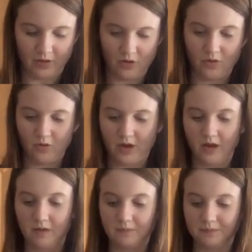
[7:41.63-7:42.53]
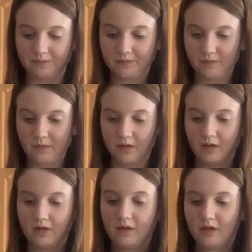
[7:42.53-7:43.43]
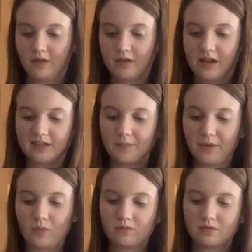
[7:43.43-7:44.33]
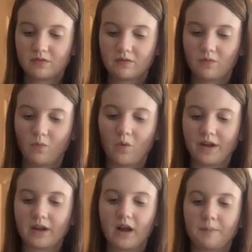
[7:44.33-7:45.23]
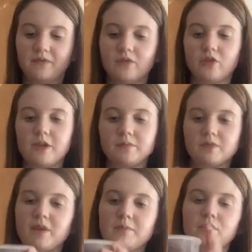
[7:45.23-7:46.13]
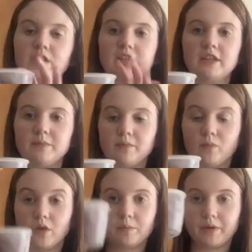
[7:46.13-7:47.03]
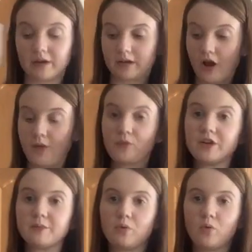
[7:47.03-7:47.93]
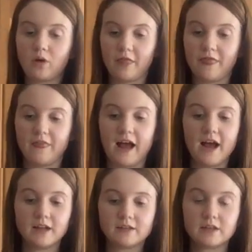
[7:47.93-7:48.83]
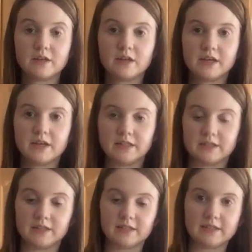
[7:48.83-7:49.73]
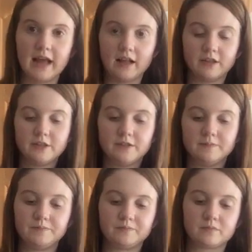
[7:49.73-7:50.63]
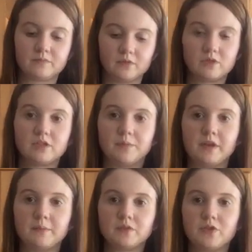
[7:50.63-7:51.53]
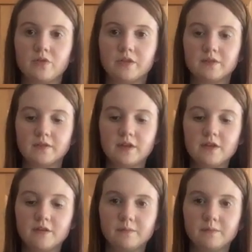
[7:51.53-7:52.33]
Okay, that's about 1 cup of grapes. You might put a little bit more, but now I'm going to pour that into the salad. I'll tip it up so you can see.